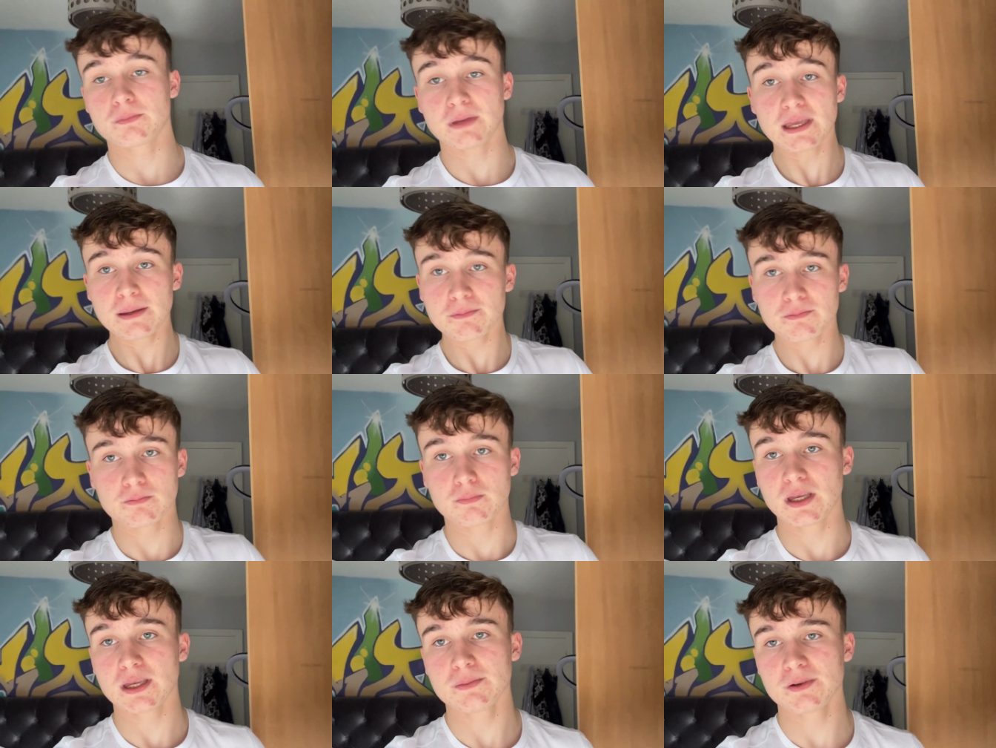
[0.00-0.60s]
Maybe,
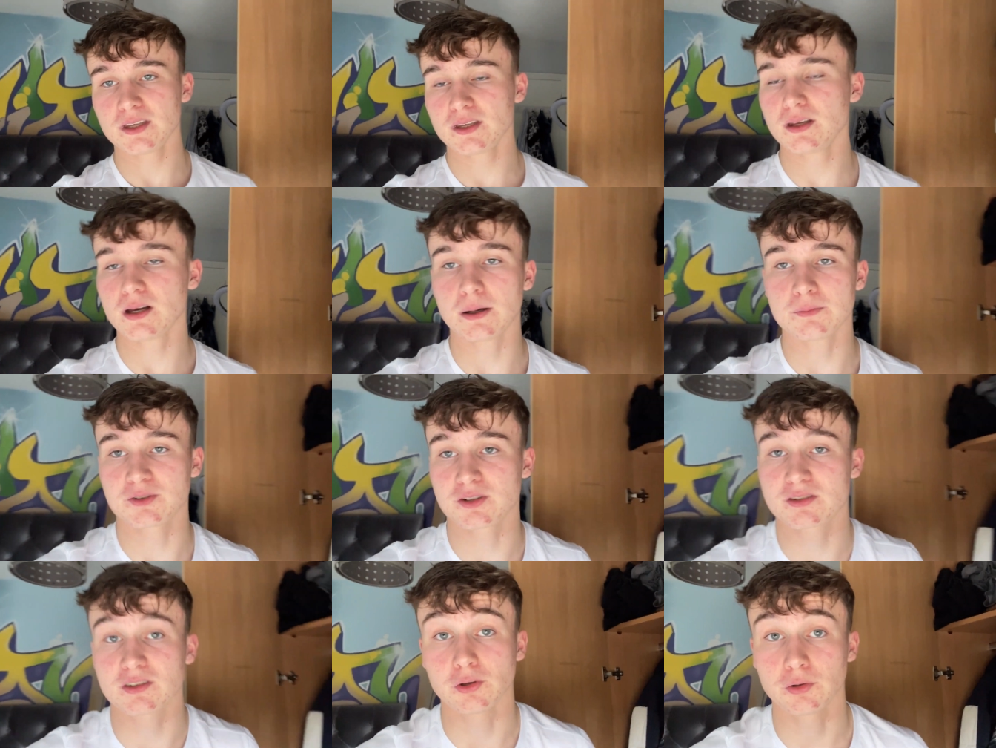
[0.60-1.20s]
maybe
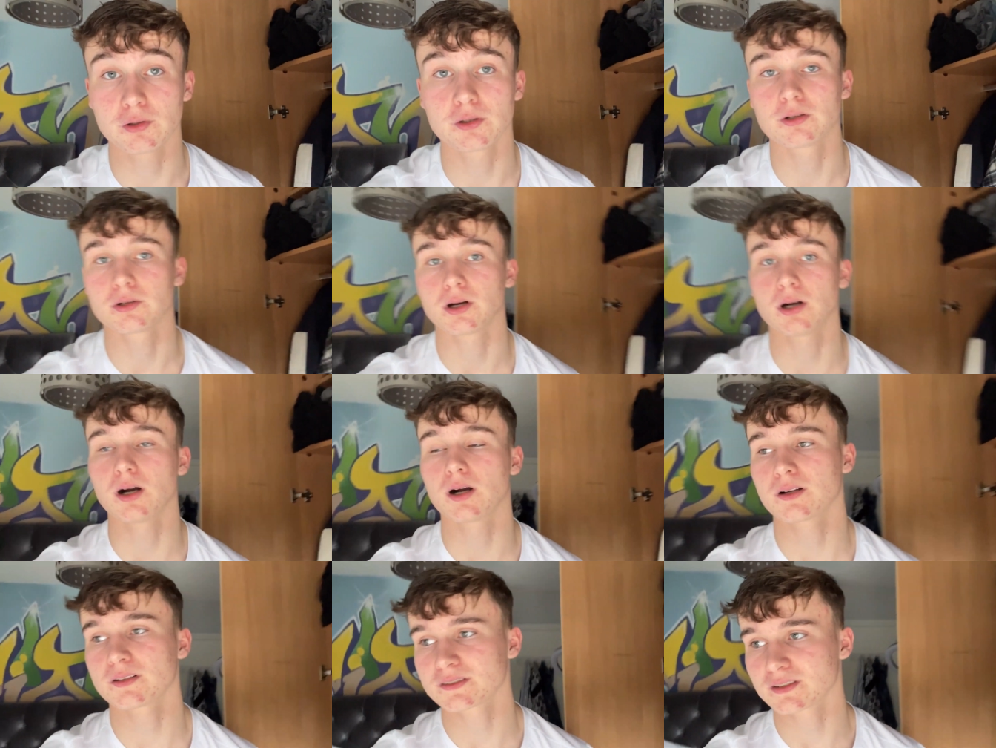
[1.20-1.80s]
I'm just doing it
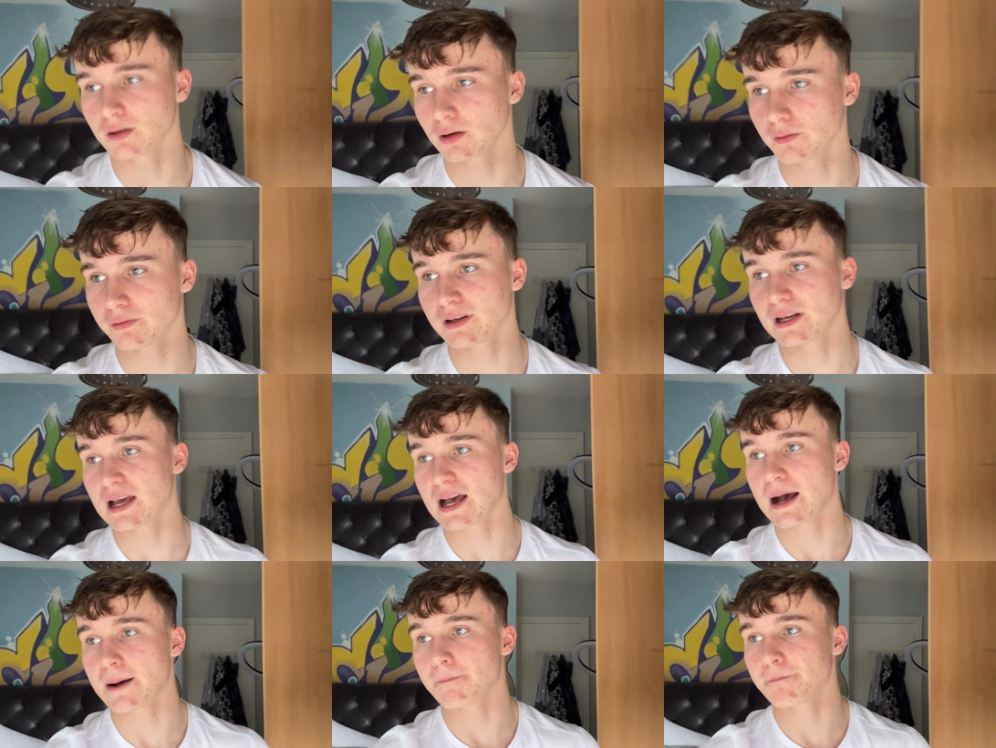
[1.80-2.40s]
wrong. So if
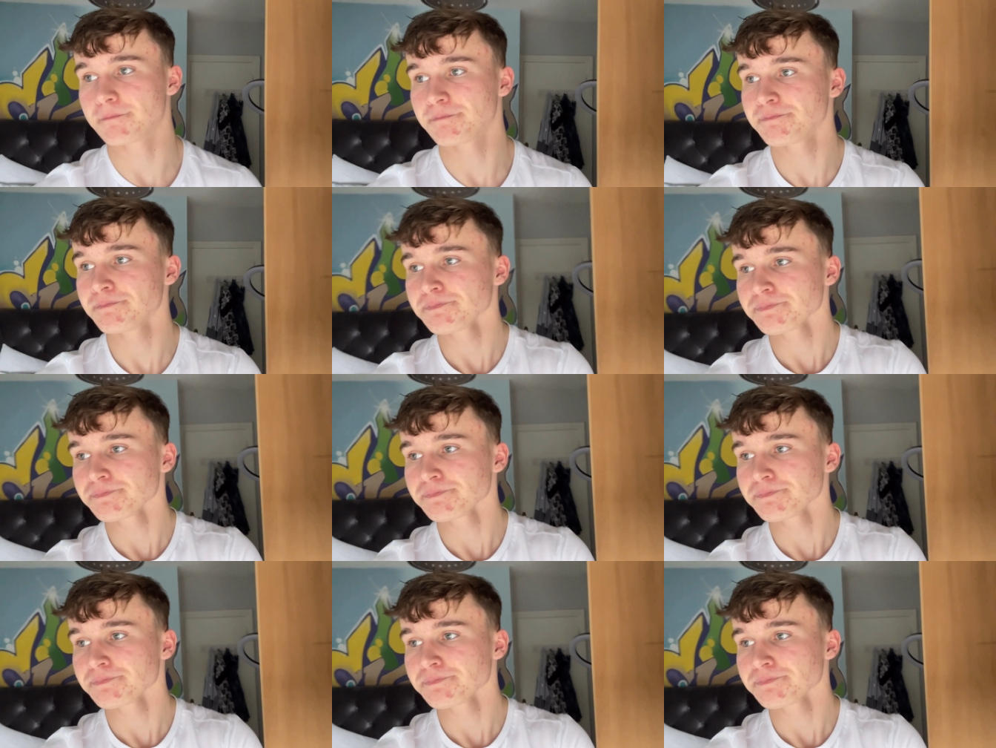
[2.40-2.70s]
I am,